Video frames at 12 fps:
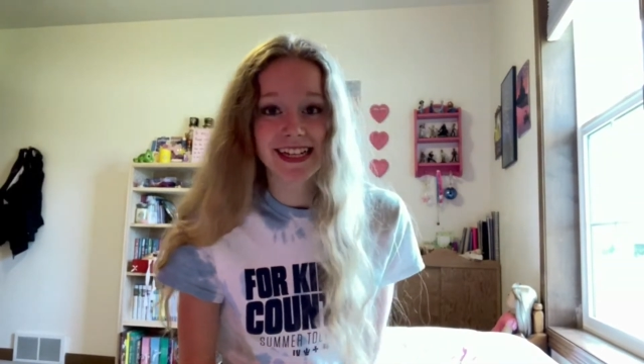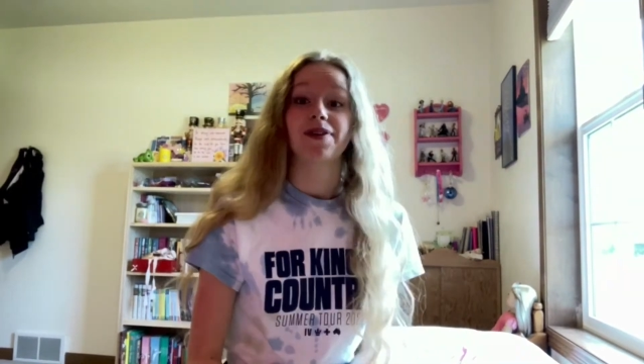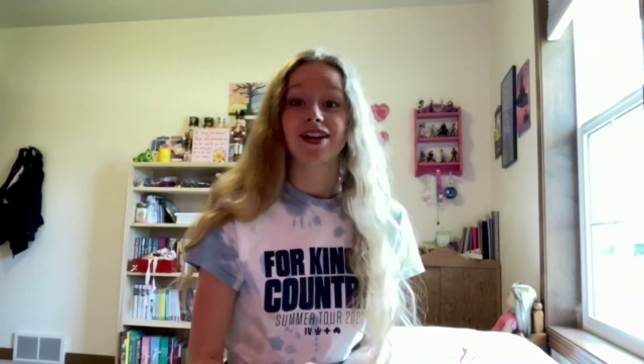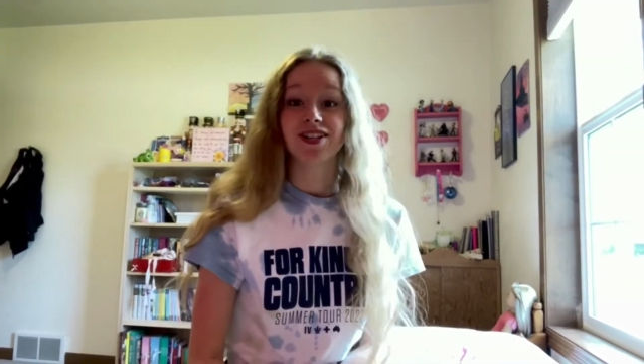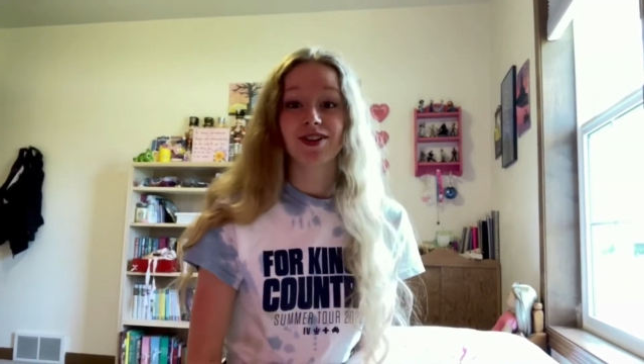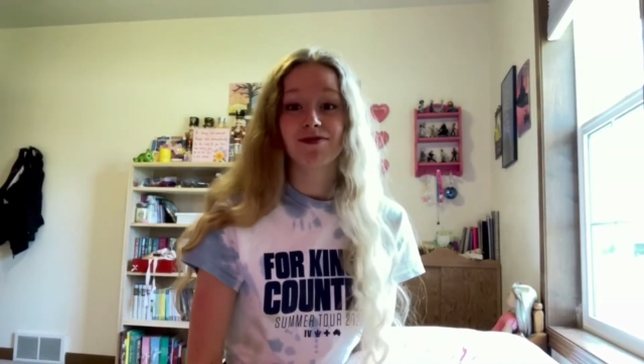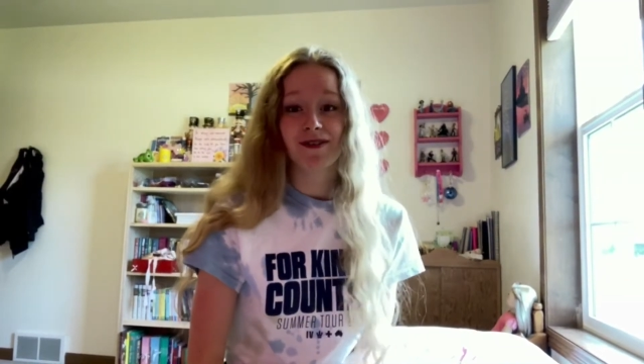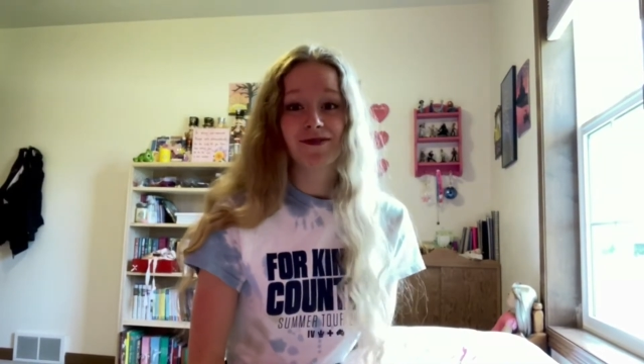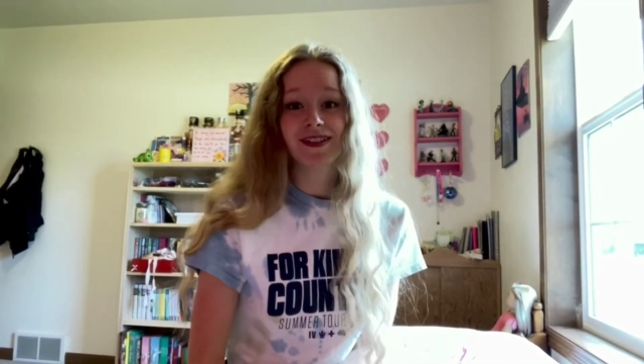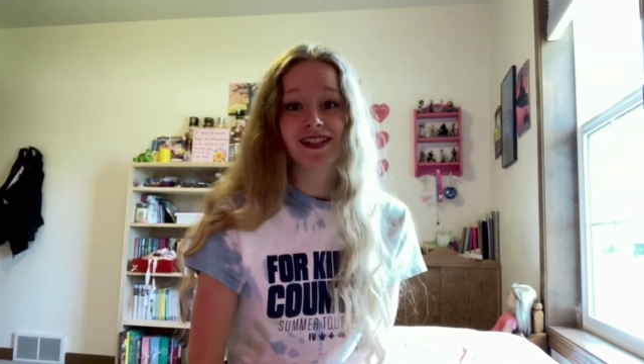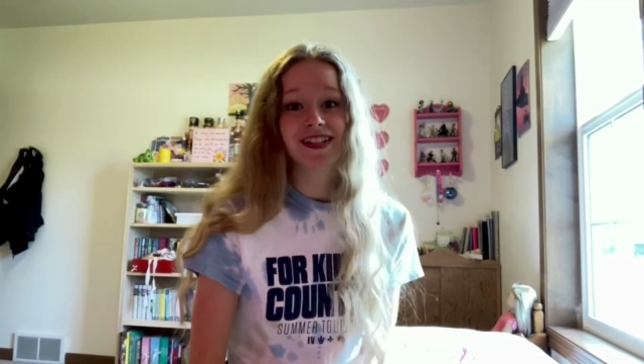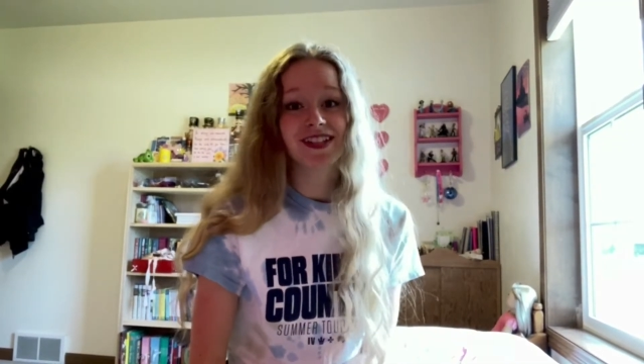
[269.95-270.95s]
So I actually
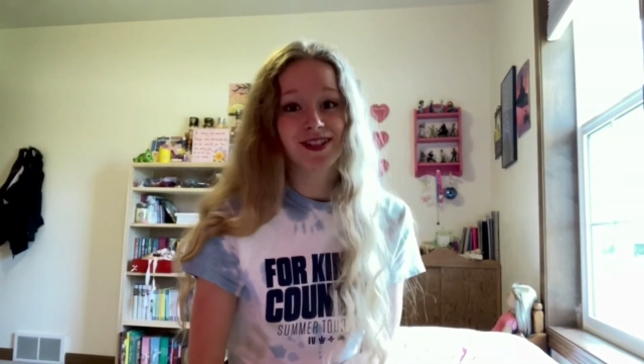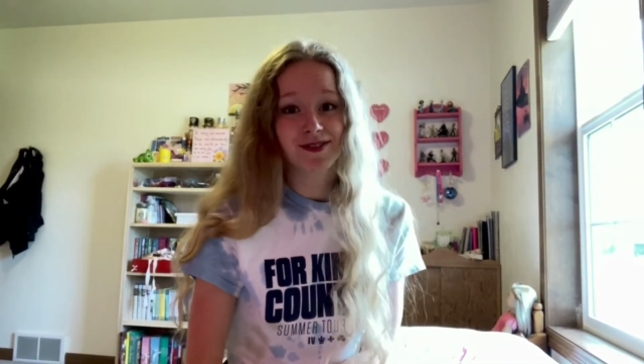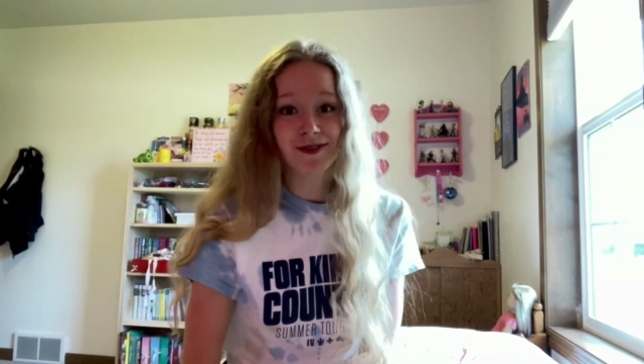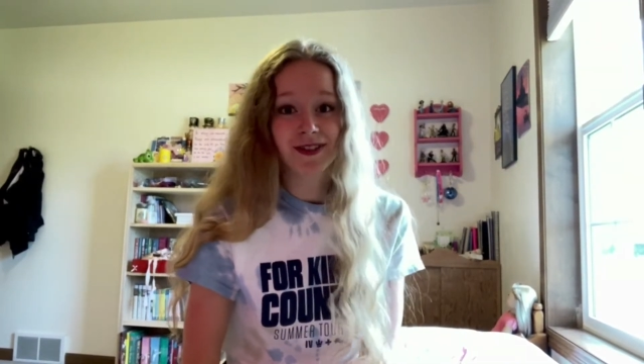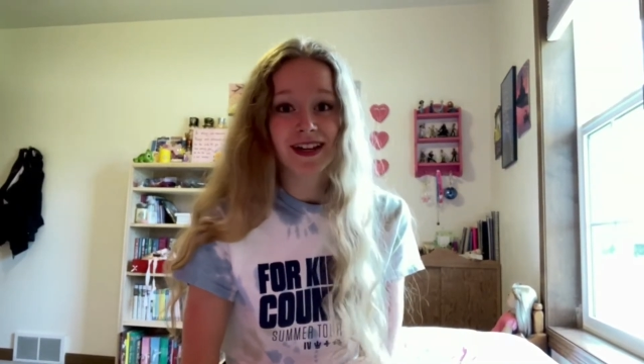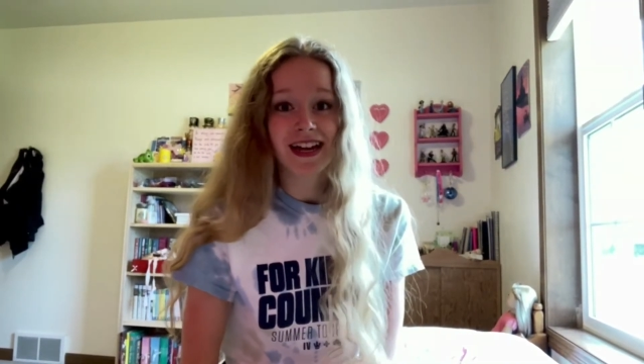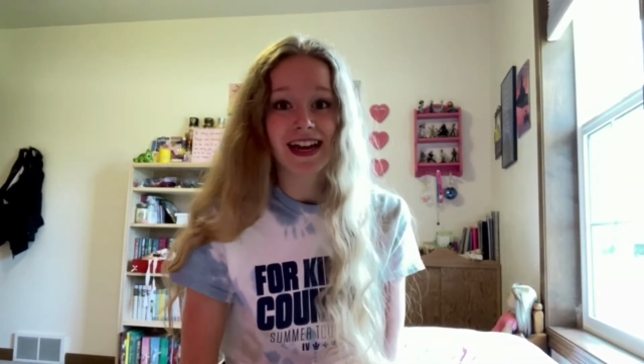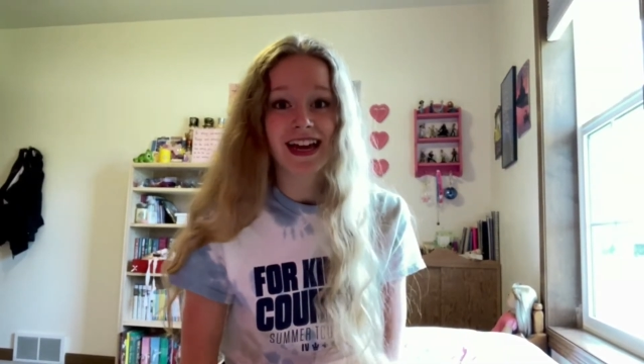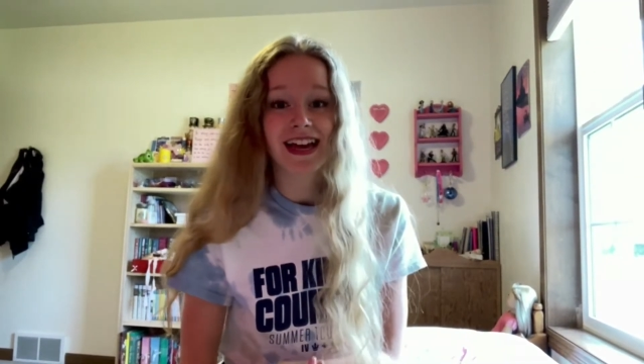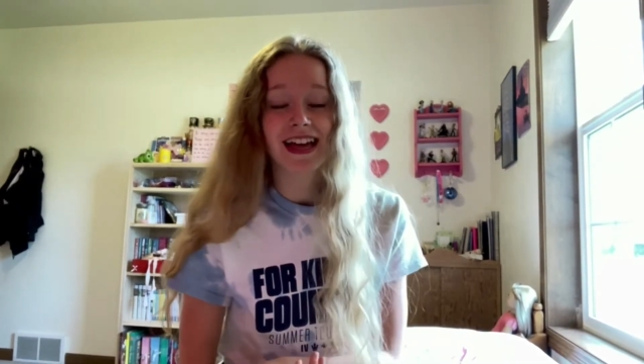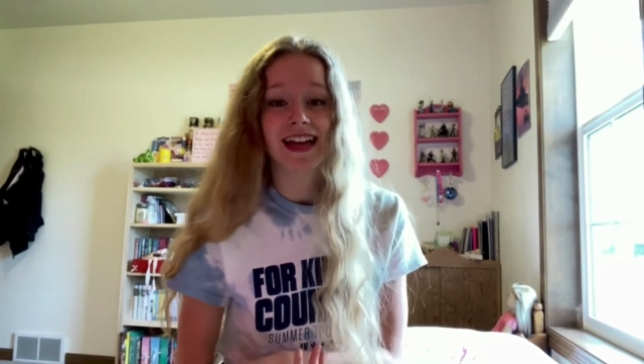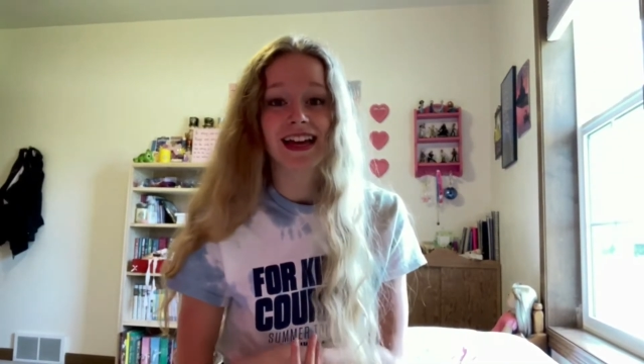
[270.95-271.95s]
referenced this story
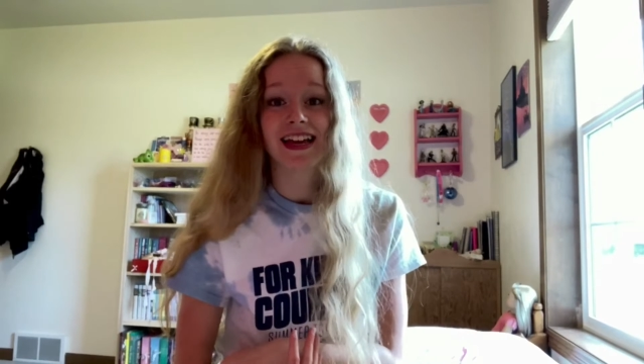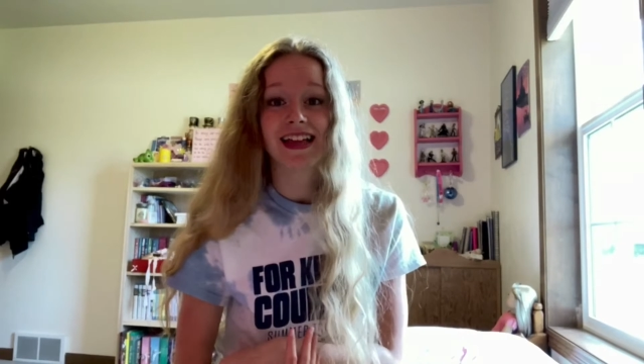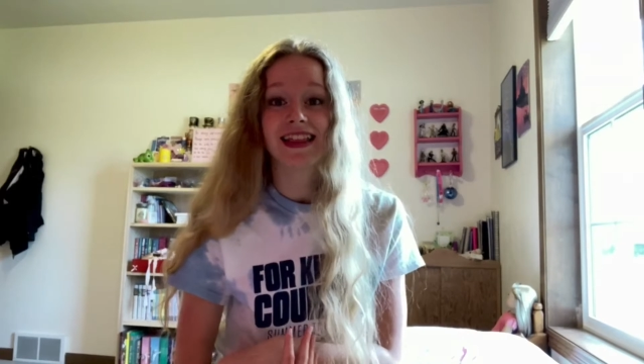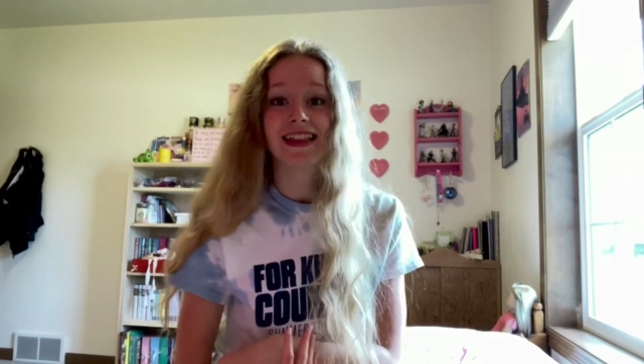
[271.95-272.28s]
in